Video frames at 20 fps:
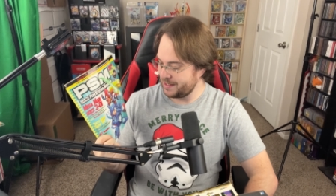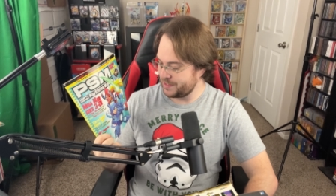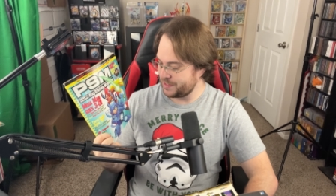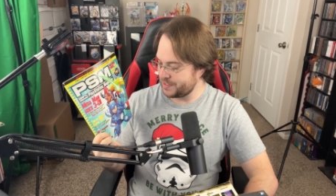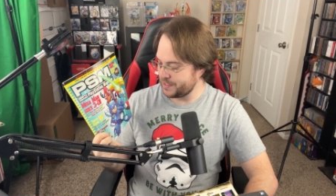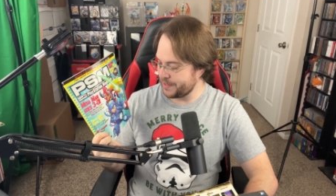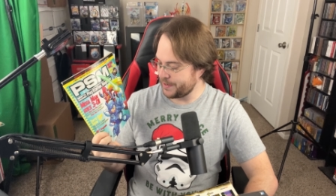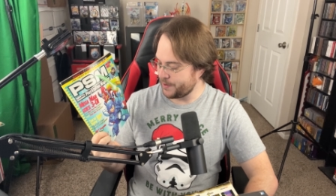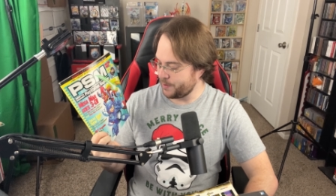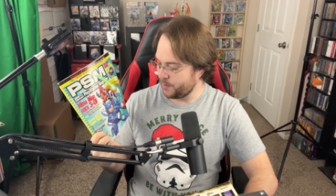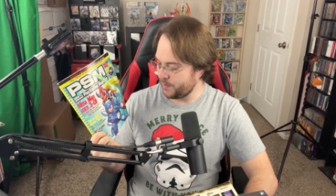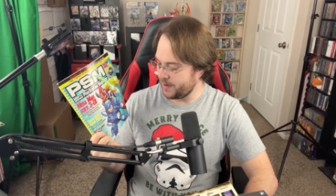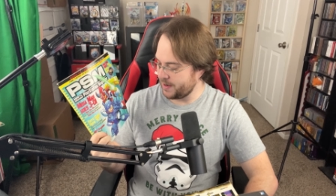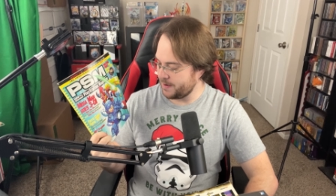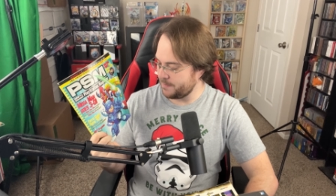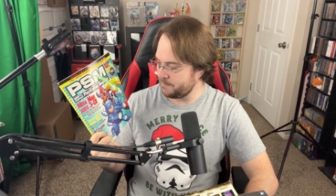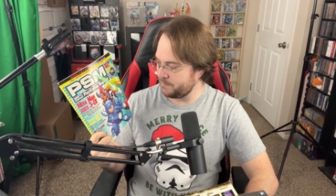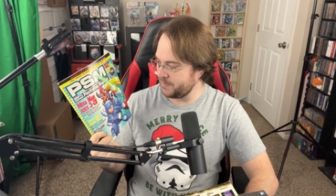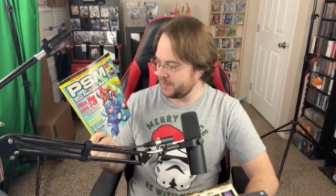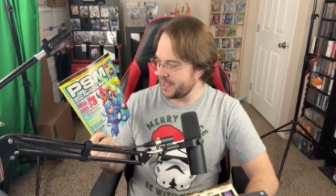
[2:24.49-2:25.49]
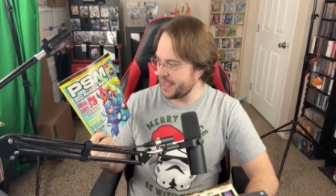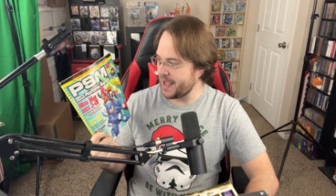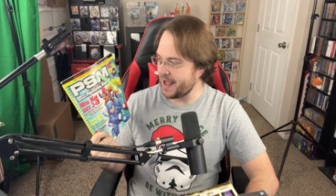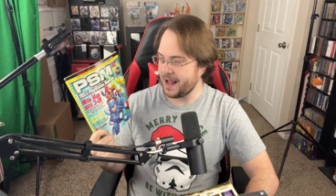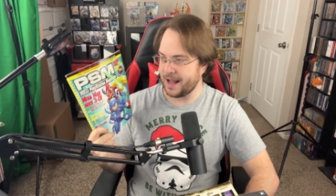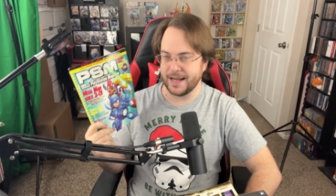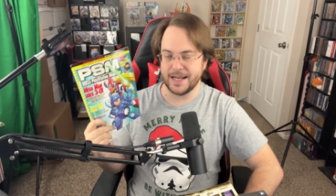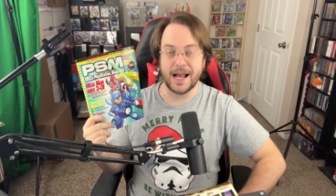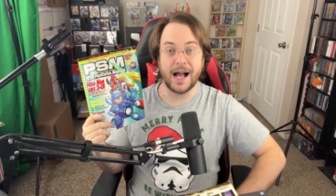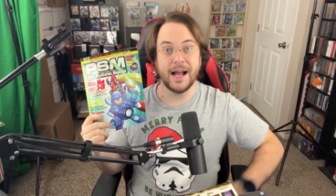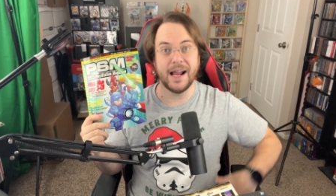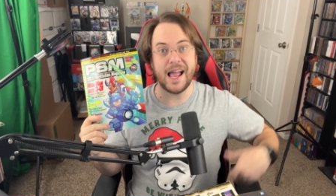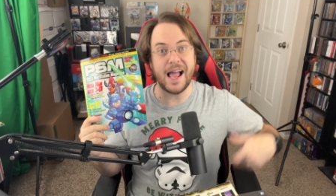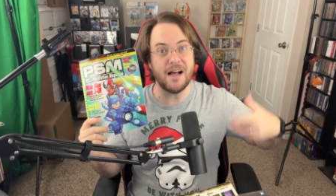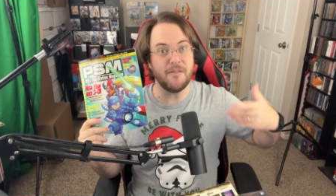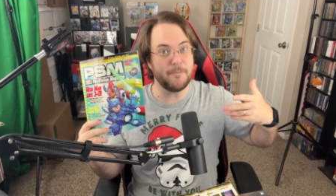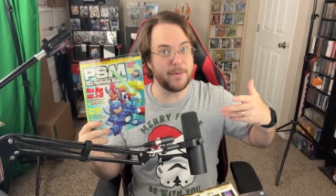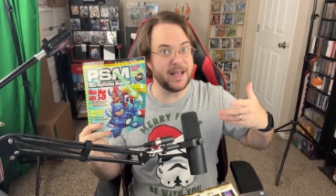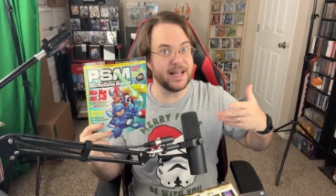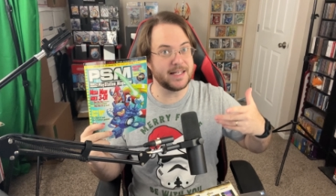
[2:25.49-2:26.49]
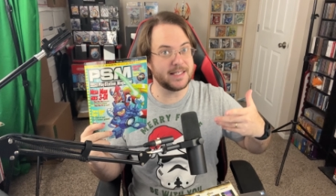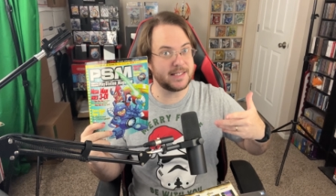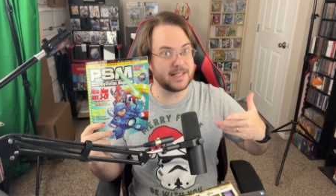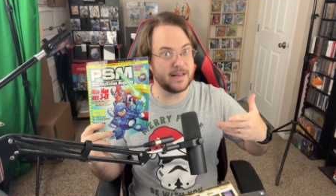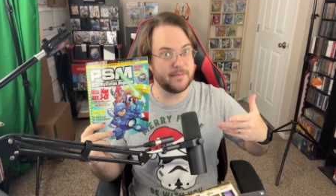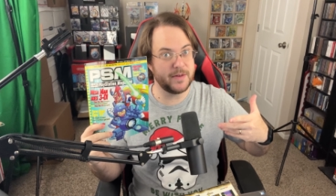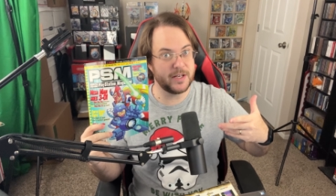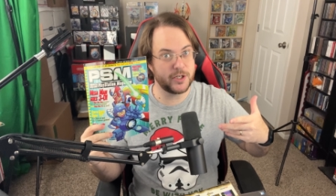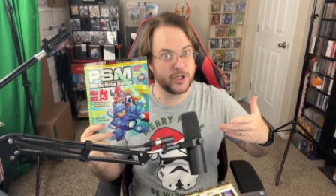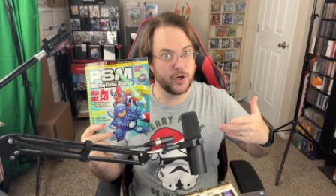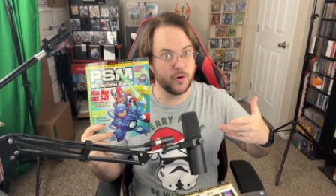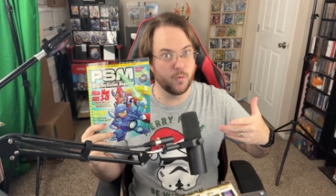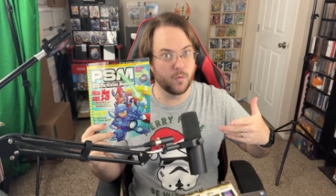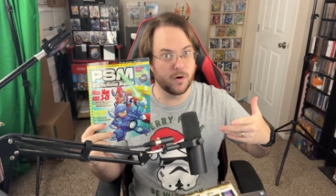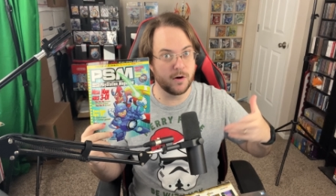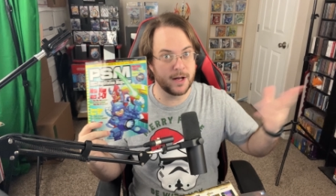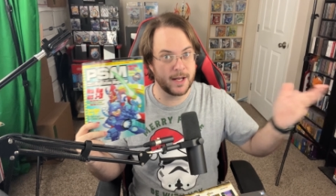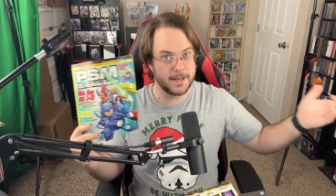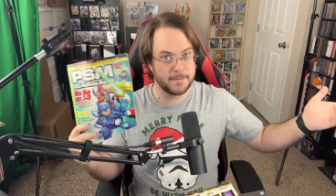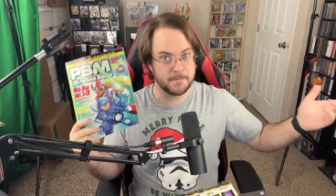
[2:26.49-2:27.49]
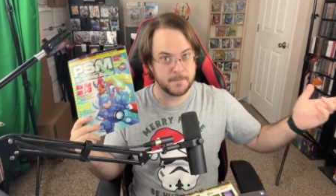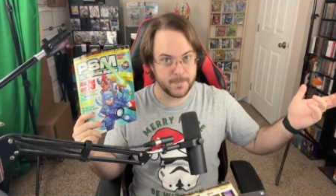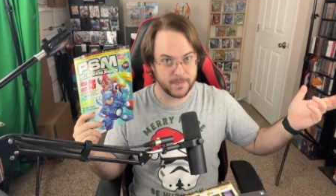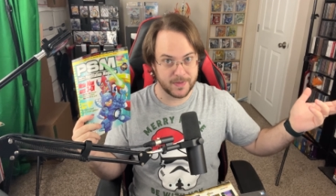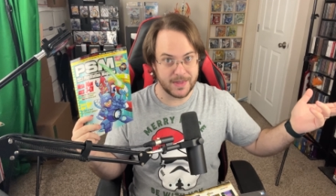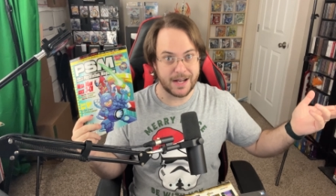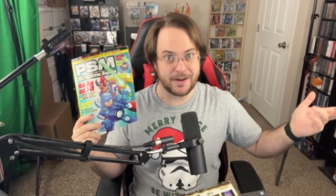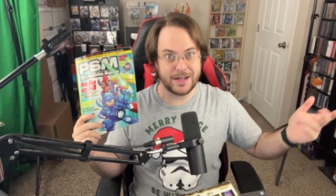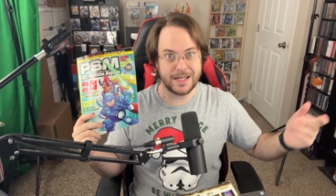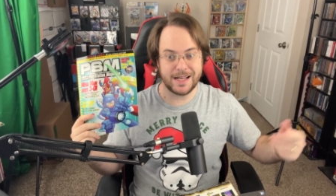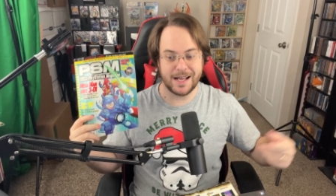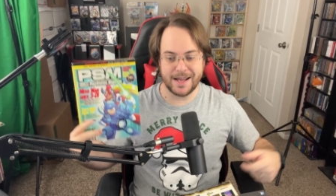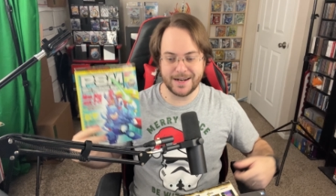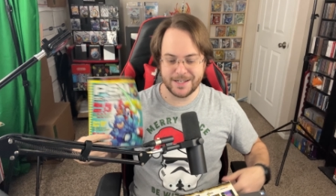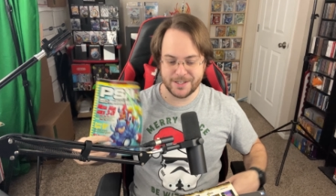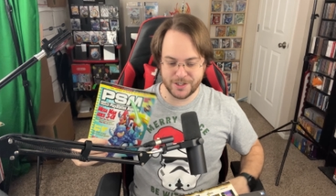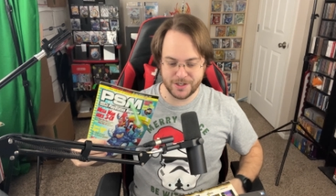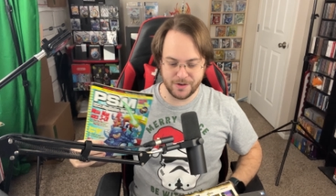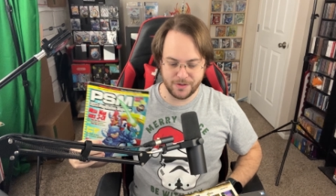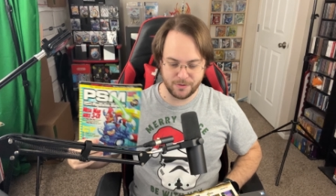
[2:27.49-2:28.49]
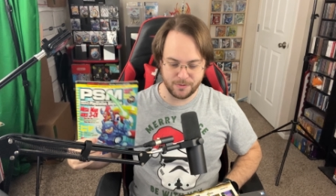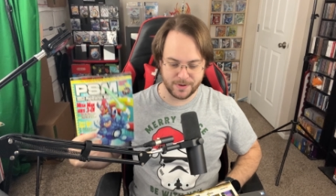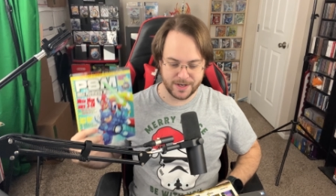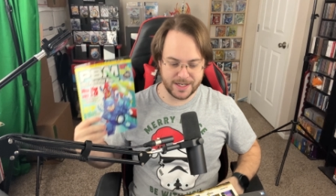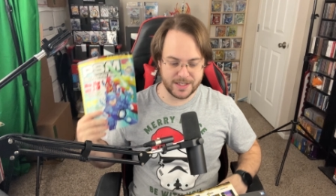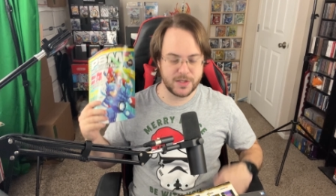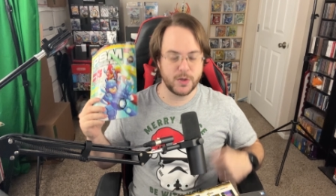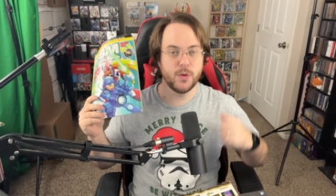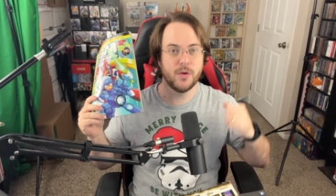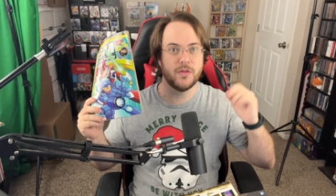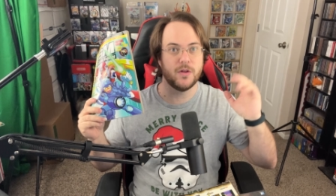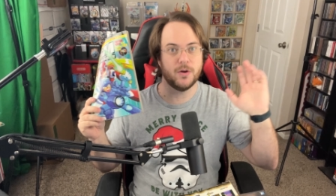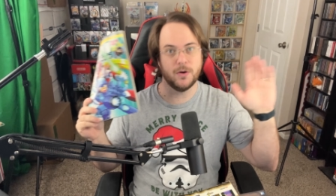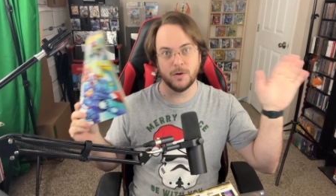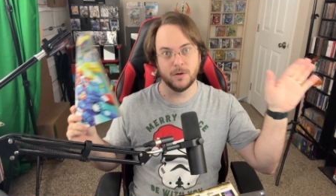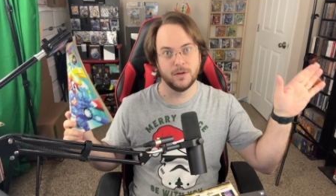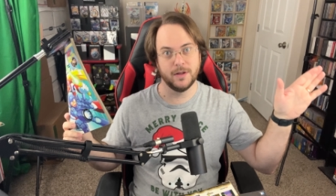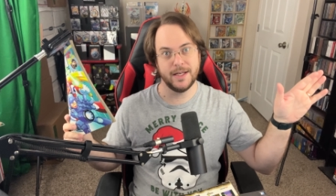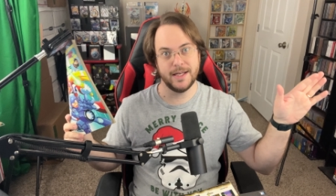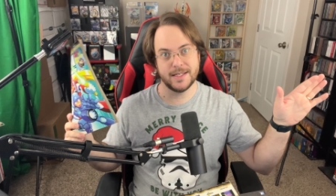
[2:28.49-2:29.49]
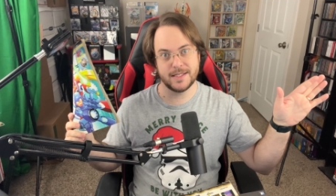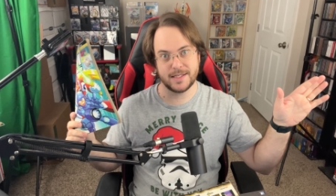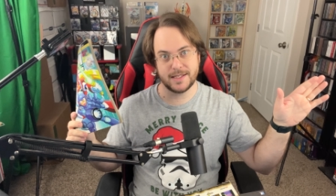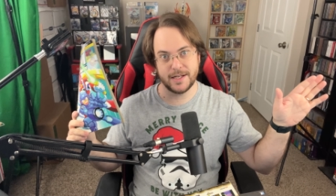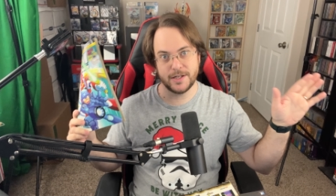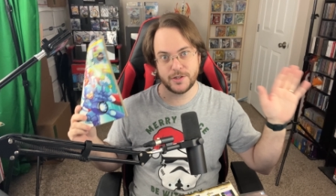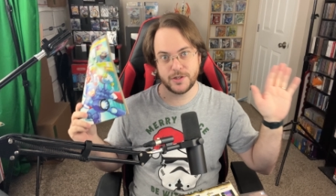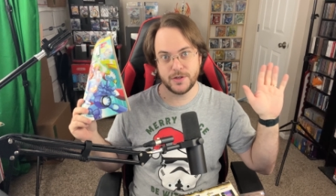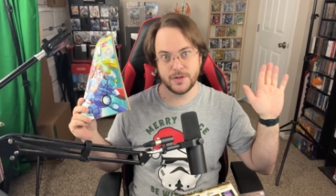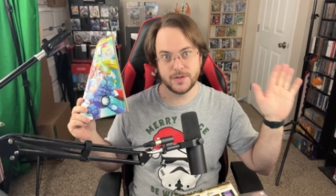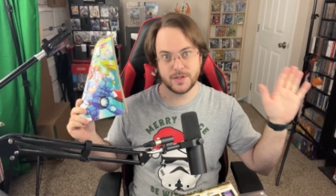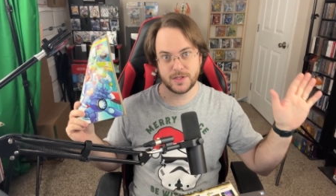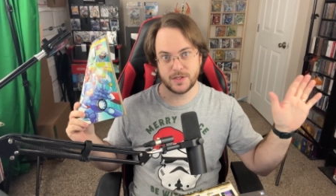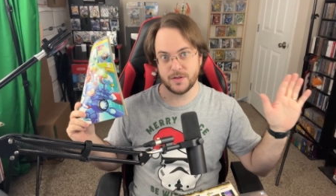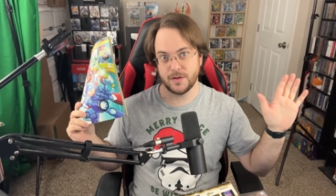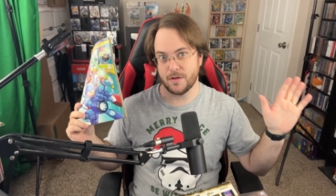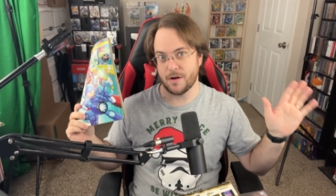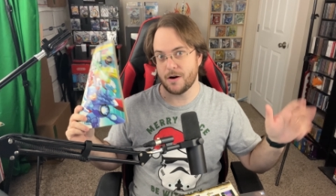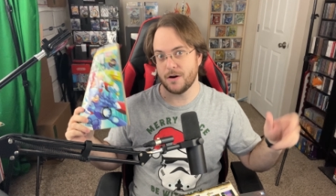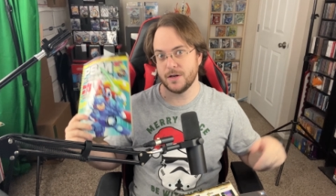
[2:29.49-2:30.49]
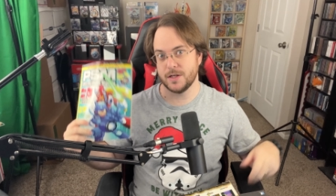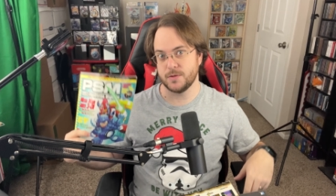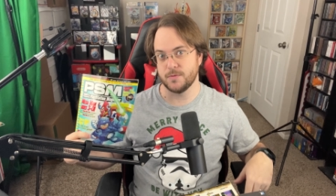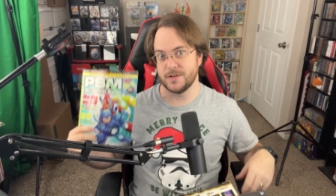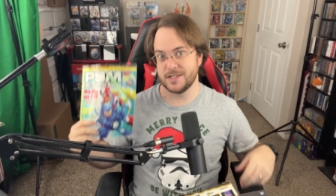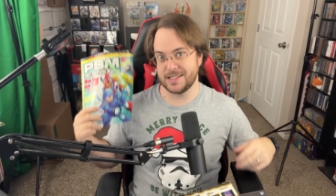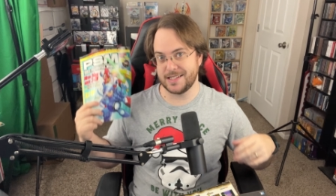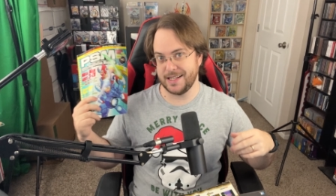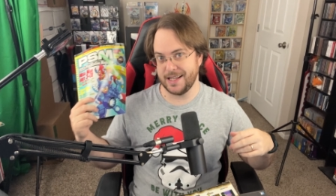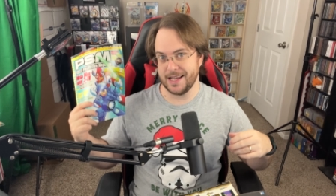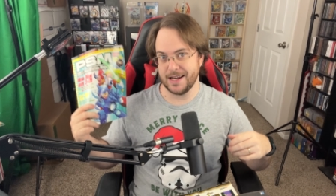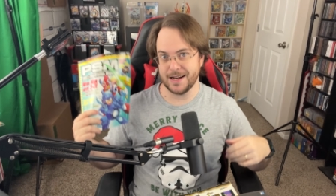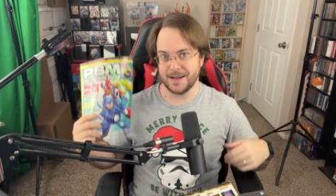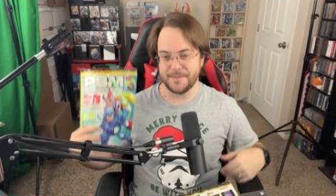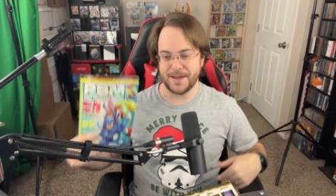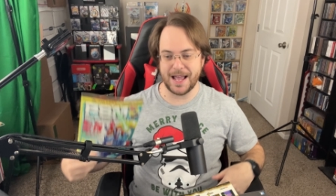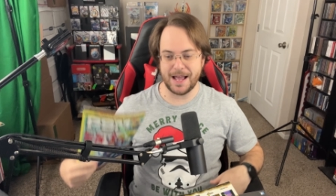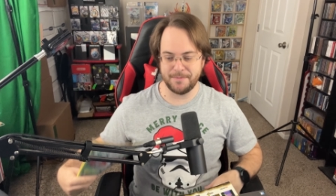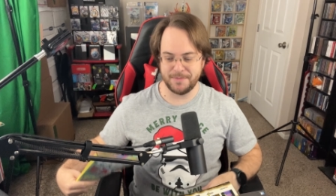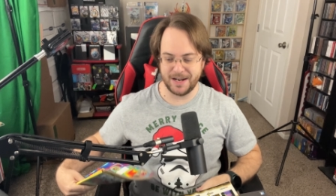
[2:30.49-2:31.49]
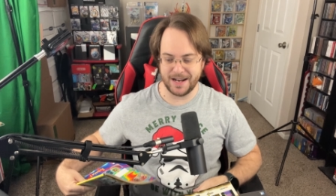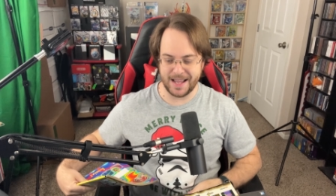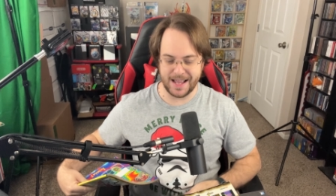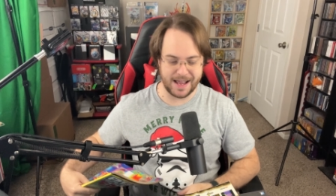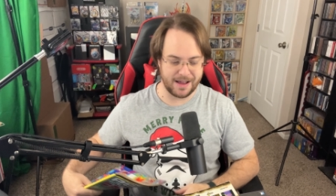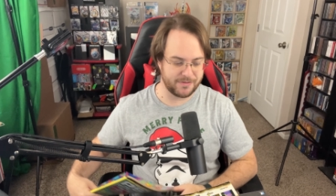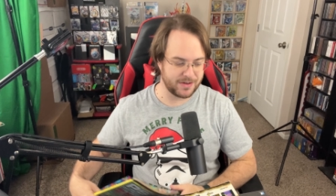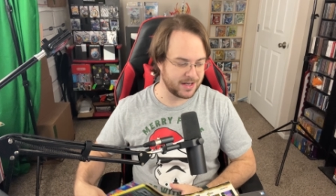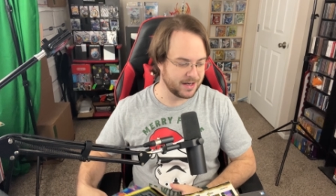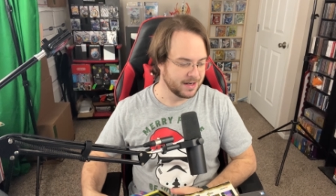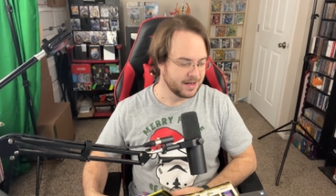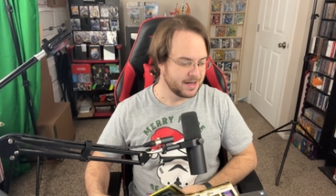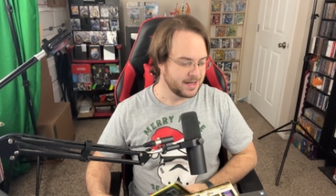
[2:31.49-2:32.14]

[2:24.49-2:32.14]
So yeah, I have PSM issue 1, now I got issue 3, two of the earliest issues to the hardest ones to get, and I'm happy to have it.